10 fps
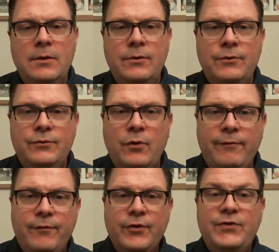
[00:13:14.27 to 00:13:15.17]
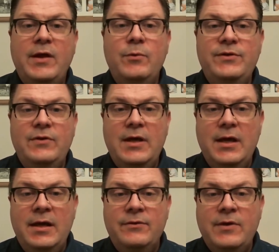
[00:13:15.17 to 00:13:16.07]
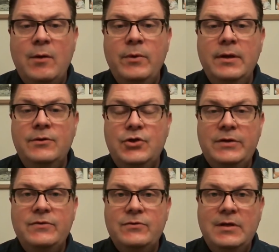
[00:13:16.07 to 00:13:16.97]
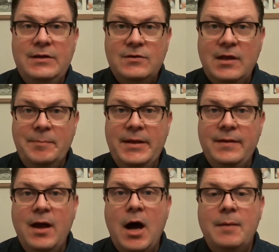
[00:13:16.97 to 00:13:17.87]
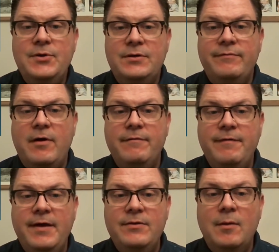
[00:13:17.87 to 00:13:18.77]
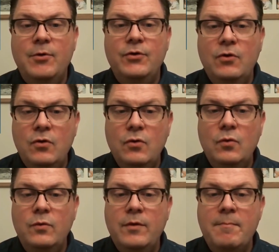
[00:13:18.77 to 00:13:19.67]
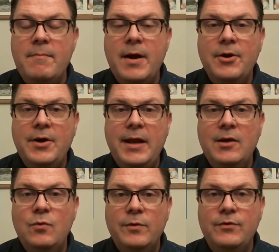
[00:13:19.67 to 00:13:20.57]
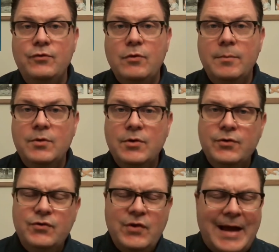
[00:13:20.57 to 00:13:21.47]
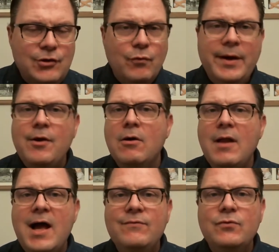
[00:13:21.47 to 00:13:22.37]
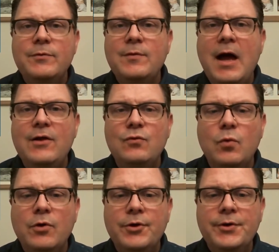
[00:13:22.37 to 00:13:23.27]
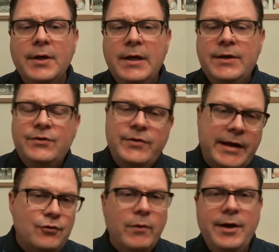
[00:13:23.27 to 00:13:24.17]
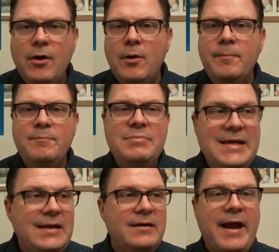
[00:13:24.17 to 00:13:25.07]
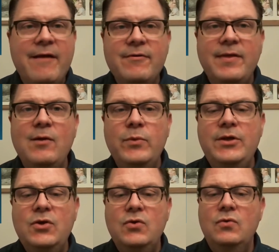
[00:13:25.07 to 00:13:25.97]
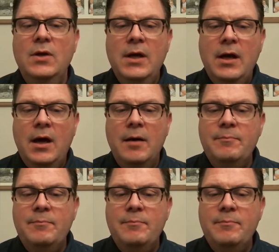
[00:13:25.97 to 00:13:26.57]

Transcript: So the first thing we see is that Jesus needs to be the object of our faith. Number two, the marinated with the scriptures, saturate our lives with God's word, saturate our being, everything we do. Have